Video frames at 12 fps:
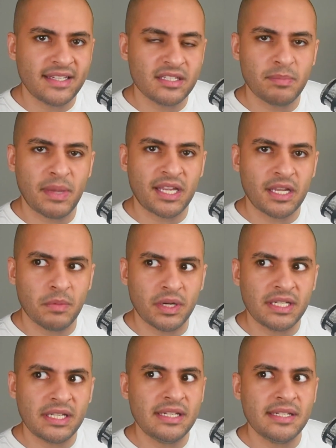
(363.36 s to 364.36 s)
that he's making
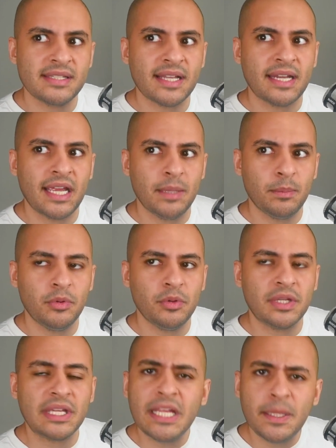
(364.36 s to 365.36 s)
money, he's not able
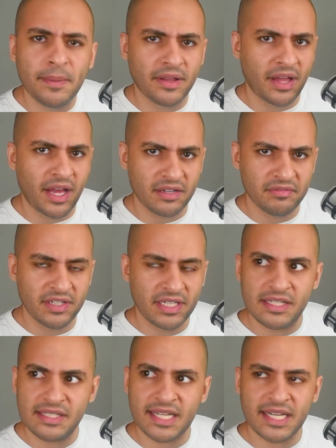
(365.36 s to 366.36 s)
to keep a lot of it.
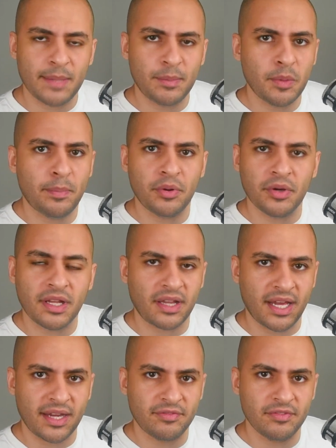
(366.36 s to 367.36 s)
He's not able to put a
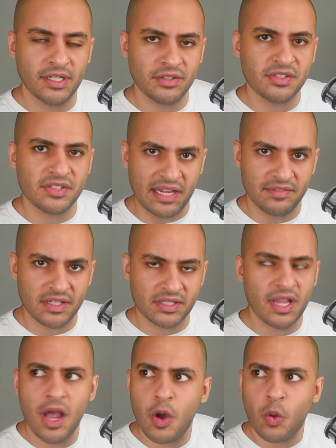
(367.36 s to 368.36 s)
lot into savings.